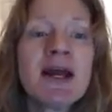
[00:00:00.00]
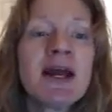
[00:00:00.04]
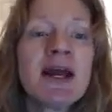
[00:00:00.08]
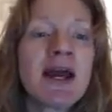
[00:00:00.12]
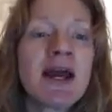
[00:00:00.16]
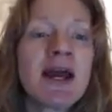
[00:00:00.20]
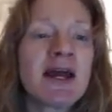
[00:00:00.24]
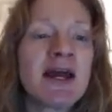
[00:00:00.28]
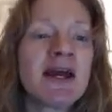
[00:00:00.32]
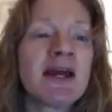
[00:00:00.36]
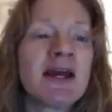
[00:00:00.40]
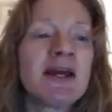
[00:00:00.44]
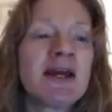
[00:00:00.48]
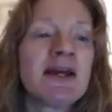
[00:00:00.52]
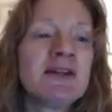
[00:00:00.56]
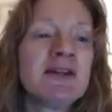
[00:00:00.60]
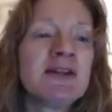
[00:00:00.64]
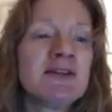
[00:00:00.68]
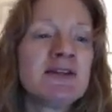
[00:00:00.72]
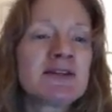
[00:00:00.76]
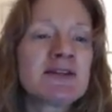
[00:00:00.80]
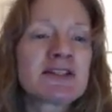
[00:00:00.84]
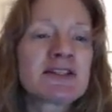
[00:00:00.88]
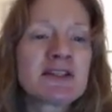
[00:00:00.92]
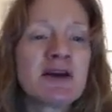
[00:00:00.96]

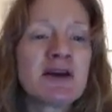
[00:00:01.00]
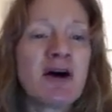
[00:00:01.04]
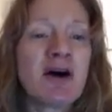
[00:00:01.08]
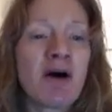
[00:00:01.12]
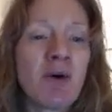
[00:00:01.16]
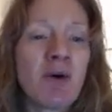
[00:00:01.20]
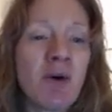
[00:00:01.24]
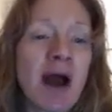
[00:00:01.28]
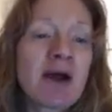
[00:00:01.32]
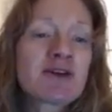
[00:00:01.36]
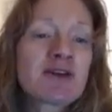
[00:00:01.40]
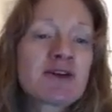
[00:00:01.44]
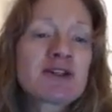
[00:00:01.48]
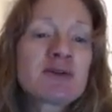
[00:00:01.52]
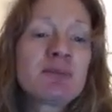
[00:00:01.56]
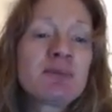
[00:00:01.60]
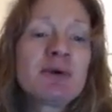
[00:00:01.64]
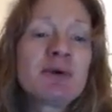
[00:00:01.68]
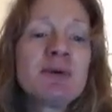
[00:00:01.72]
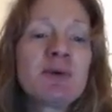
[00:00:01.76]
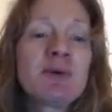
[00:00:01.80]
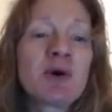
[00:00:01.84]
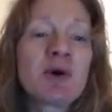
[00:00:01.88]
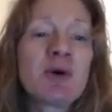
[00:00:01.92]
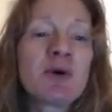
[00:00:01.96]
And Ohio
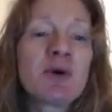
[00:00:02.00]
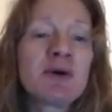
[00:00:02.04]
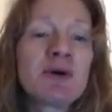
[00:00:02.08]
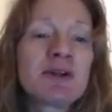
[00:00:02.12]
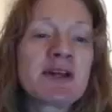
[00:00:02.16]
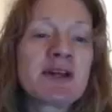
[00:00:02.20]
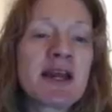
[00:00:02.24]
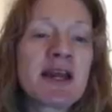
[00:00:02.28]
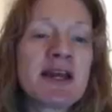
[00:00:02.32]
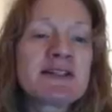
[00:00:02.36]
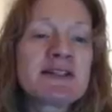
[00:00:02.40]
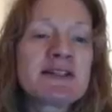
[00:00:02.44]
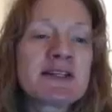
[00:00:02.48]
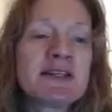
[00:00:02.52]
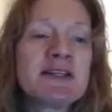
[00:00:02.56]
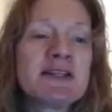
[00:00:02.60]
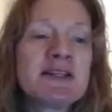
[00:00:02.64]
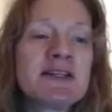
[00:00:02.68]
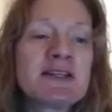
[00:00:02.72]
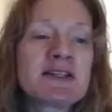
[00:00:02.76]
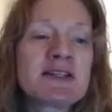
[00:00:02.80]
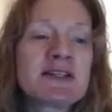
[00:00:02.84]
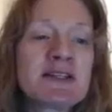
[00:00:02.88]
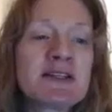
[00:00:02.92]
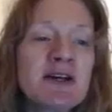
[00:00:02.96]
Supreme Court
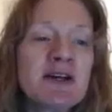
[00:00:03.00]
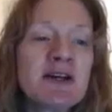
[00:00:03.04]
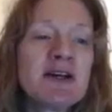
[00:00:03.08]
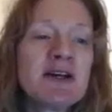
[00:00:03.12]
cases,